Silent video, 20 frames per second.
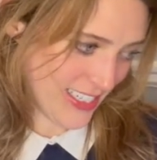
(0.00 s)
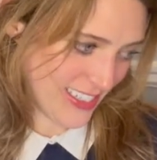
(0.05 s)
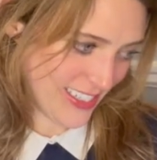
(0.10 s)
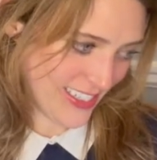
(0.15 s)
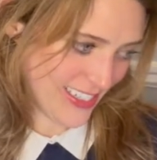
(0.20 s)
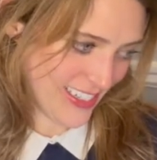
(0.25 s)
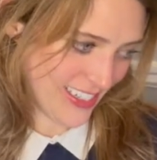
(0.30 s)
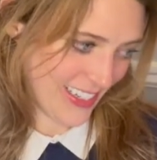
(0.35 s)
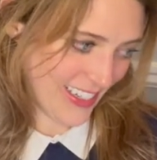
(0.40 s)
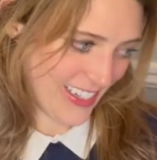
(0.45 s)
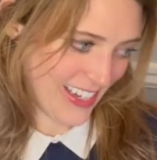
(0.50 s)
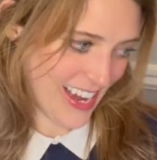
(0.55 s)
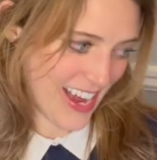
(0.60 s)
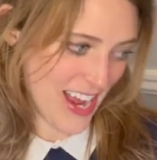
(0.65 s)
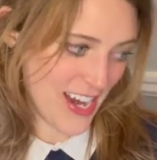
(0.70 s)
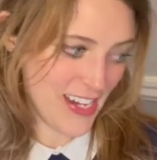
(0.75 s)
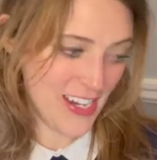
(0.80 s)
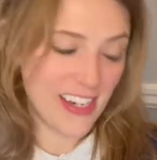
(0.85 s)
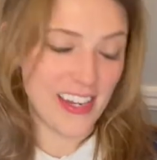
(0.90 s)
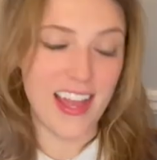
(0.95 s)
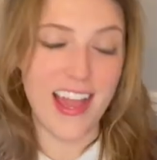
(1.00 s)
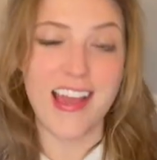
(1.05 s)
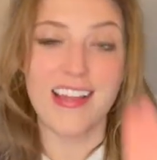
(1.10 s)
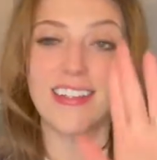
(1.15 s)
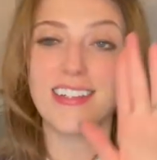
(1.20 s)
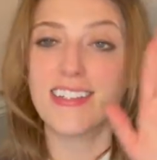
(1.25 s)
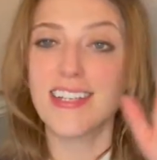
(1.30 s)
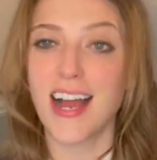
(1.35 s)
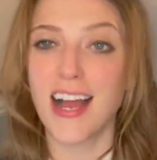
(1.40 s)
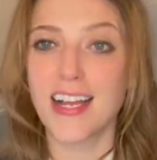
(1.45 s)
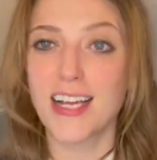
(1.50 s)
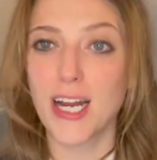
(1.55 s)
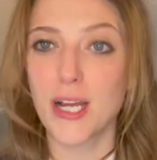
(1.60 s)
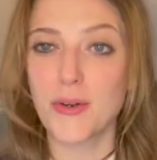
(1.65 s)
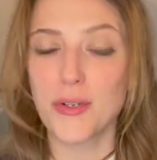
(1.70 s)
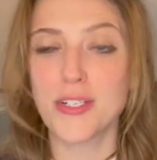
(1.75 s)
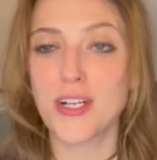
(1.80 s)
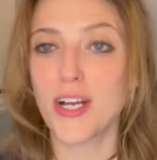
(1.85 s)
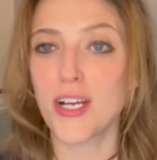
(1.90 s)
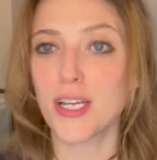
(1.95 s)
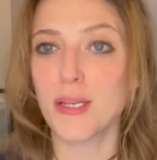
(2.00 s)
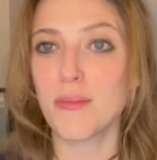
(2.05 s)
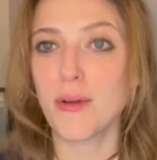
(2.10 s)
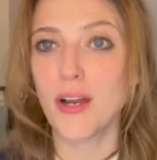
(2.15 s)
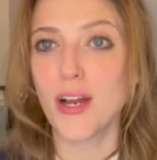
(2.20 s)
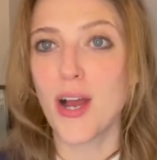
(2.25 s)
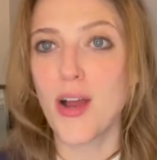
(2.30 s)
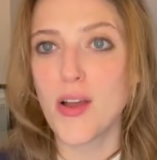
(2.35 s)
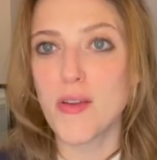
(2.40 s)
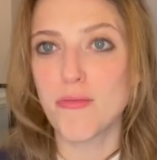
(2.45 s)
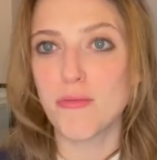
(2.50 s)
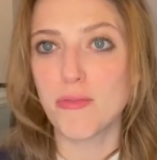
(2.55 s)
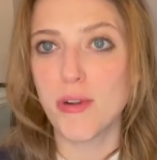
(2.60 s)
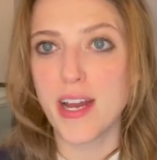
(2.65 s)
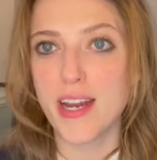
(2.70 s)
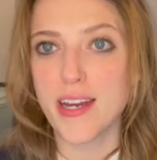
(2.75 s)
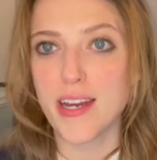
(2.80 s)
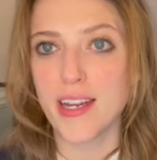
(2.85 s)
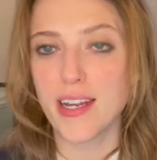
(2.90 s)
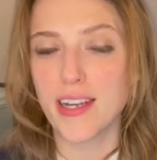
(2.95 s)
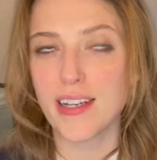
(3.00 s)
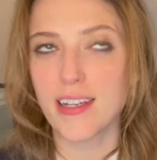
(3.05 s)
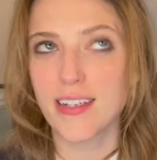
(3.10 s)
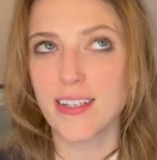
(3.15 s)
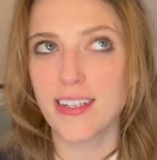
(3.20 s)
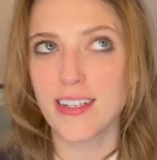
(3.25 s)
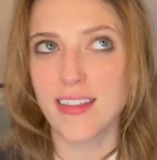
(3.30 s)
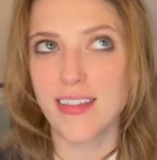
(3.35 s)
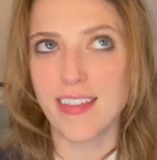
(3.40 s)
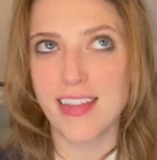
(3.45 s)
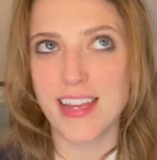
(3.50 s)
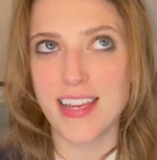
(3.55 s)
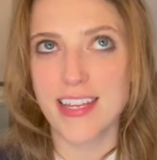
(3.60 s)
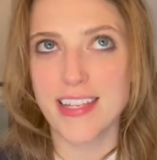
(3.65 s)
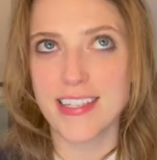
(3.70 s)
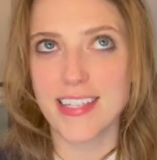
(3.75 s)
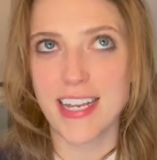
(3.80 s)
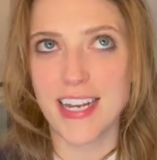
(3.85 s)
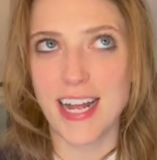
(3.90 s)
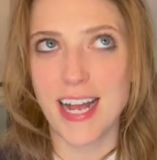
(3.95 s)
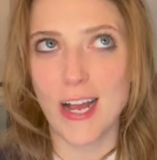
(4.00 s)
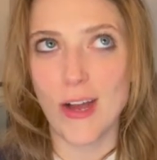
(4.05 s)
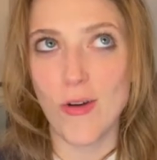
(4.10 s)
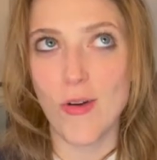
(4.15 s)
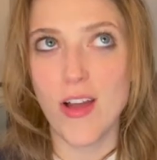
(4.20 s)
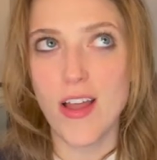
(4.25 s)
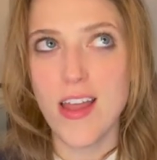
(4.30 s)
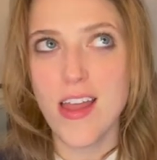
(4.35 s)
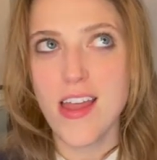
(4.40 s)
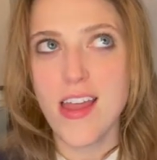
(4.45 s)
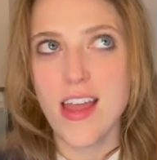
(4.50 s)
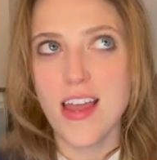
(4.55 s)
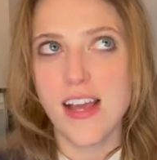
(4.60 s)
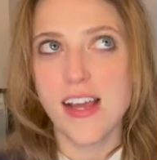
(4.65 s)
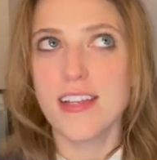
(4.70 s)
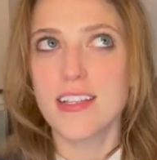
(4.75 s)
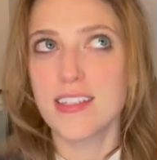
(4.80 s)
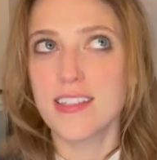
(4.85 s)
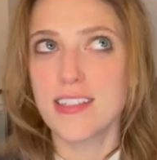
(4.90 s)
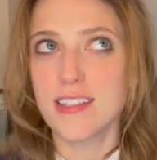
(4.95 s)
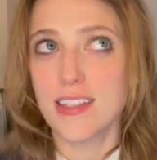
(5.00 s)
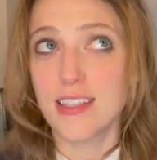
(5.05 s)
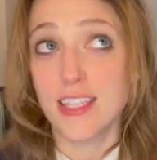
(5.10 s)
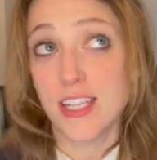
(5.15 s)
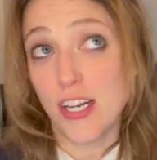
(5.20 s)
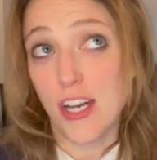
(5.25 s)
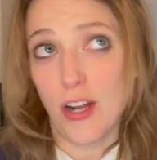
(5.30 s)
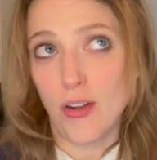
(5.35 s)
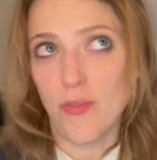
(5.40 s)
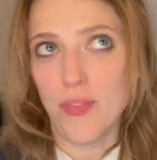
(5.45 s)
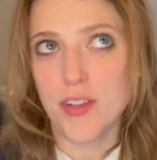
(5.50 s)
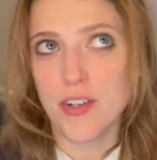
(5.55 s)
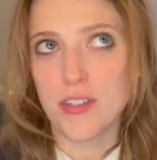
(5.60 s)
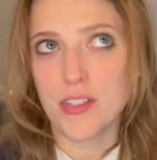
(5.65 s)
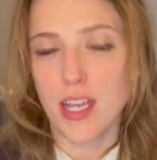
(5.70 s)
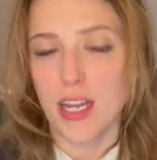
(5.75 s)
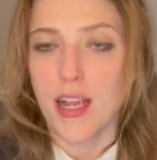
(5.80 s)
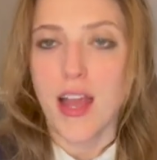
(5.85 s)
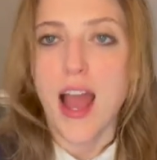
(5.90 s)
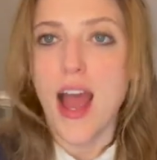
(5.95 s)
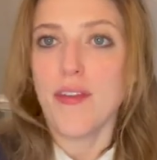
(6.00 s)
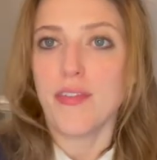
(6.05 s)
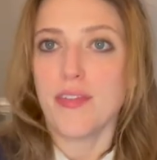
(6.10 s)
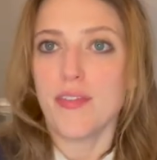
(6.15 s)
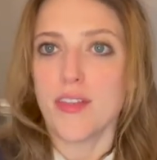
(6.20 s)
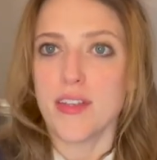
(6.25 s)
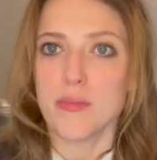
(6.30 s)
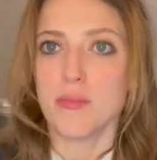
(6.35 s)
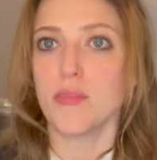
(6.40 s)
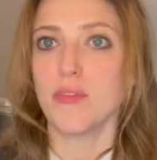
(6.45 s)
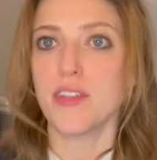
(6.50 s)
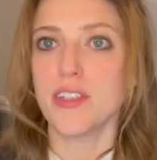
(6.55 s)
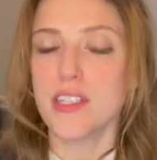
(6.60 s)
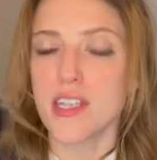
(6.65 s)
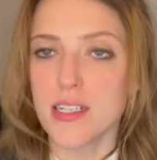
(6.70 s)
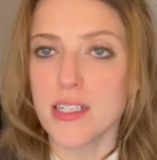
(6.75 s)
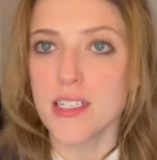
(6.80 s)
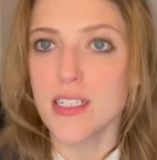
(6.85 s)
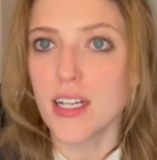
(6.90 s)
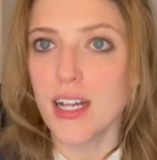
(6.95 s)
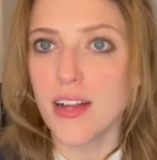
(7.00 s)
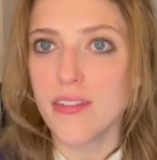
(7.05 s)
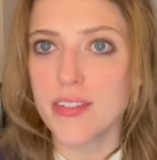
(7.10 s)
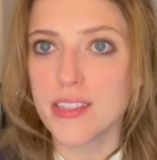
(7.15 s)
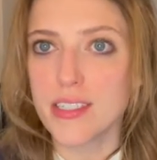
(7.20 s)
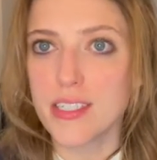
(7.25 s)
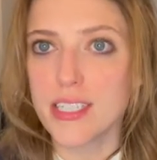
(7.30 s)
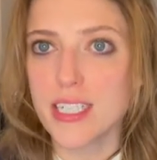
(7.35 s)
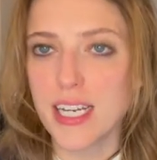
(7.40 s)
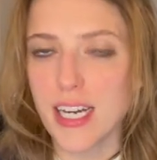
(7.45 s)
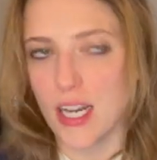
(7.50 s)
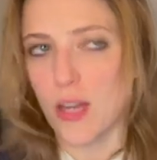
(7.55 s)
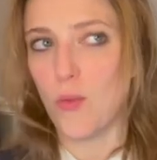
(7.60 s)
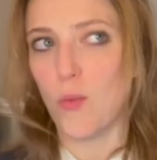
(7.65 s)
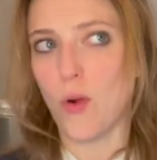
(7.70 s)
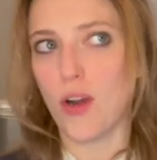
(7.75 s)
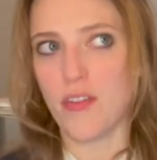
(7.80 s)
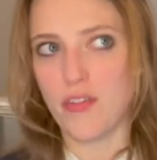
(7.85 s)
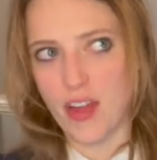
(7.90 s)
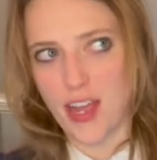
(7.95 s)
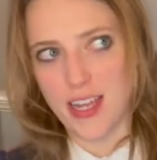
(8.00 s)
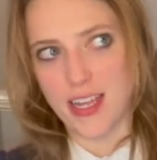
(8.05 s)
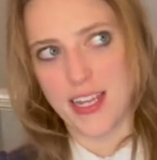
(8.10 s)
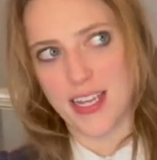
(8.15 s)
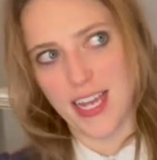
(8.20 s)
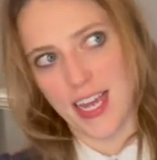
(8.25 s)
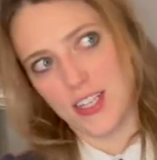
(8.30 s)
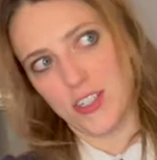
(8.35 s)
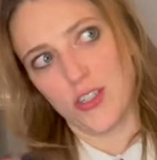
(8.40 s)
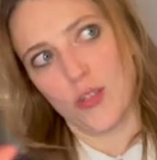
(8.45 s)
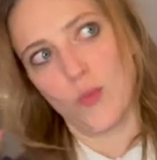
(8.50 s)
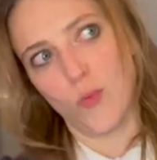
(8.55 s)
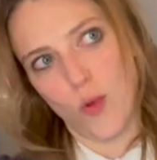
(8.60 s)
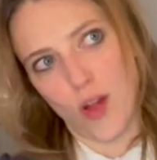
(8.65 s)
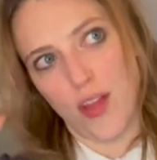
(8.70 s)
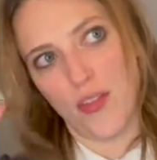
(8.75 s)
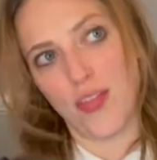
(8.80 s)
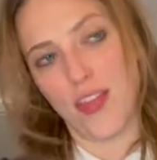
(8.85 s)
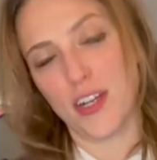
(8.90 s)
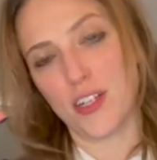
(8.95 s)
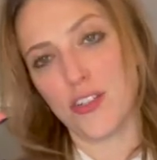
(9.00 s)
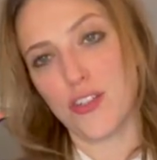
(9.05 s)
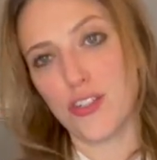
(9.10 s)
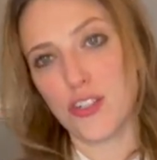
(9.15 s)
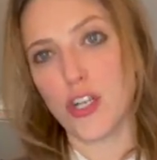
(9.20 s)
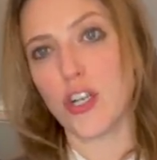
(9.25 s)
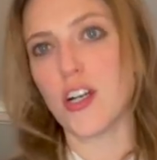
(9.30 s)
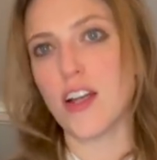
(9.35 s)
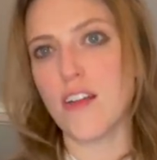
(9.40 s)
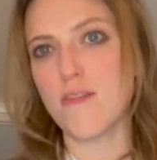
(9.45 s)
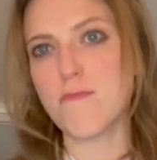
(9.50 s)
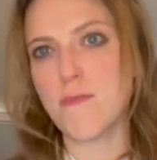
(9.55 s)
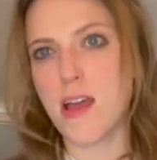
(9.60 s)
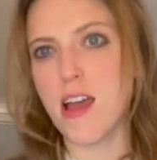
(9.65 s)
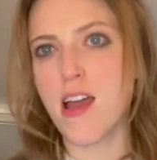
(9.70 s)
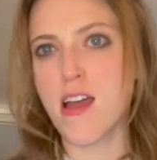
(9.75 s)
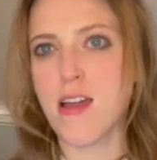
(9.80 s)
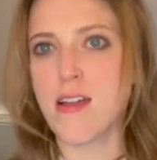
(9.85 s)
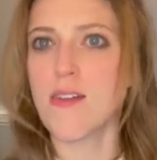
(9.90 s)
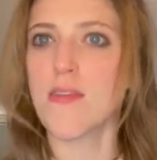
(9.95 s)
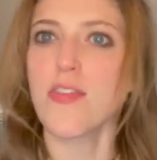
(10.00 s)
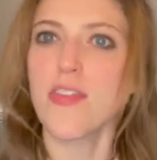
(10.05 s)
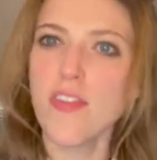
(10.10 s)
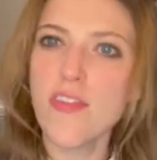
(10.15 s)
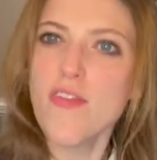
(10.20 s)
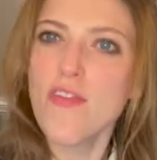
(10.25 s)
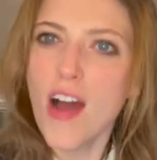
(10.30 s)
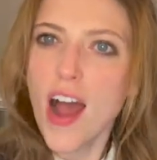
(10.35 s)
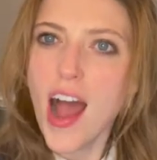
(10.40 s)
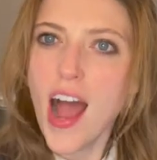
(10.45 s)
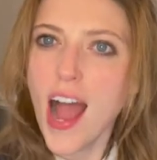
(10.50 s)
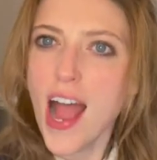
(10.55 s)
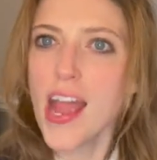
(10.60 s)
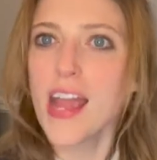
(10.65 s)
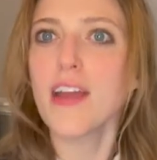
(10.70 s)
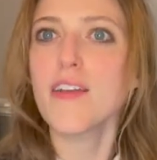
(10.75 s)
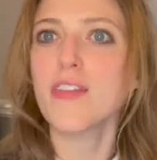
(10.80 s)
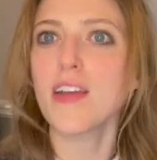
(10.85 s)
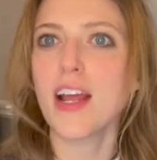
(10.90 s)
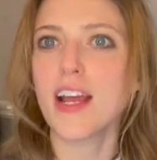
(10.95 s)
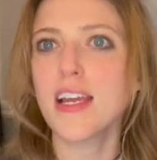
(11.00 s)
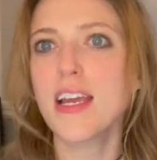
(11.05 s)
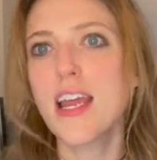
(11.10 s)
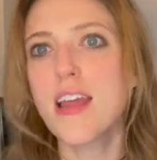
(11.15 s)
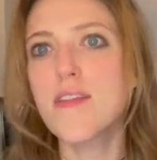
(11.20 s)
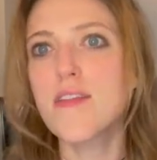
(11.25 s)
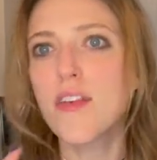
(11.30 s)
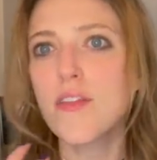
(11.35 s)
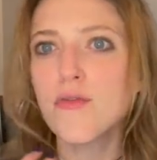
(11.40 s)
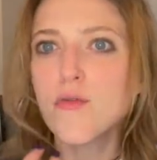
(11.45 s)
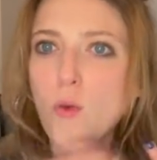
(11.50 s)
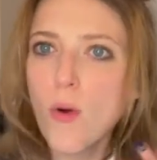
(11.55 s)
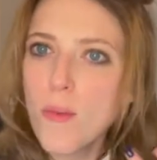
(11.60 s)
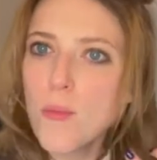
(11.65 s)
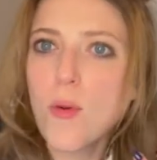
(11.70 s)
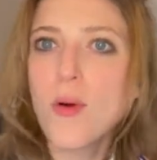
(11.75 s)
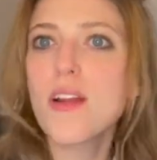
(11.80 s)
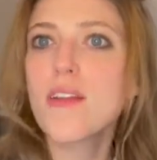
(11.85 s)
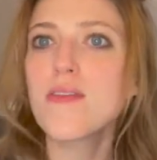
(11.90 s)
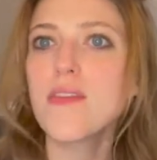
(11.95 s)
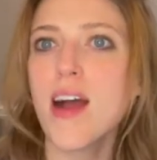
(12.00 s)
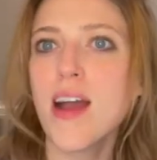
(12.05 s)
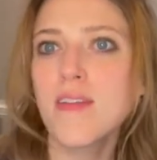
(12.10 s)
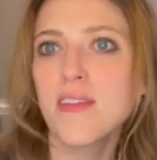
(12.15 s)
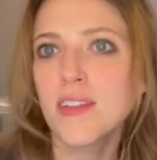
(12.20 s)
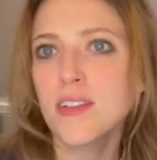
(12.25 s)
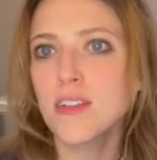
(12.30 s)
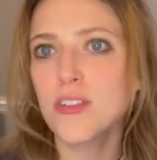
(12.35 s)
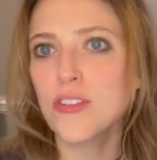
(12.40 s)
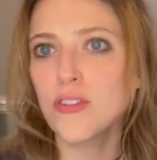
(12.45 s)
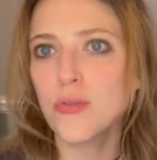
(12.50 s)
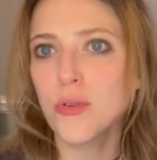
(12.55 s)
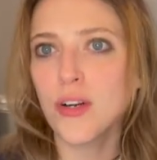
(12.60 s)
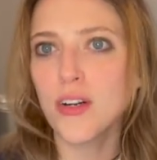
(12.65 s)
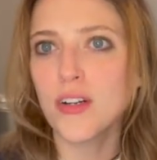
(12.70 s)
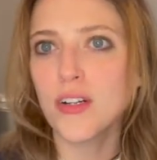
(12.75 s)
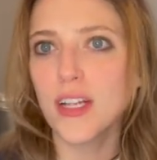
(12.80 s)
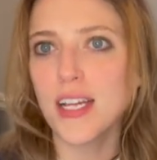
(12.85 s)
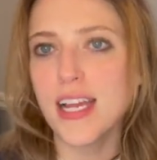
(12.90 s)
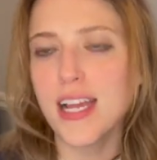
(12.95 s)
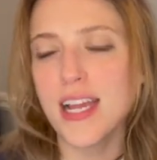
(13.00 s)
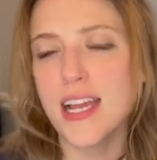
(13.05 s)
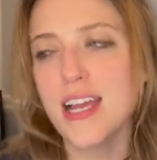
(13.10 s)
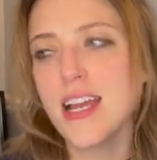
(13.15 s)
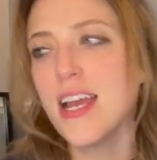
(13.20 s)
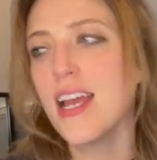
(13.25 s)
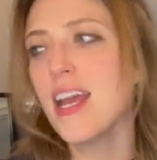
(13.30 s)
and Tig and I were talking about how I'm rating these and how, there's like half of these movies I still haven't seen. And what if I get to one that should have been the 5 and I gave a 4.5 a little too early?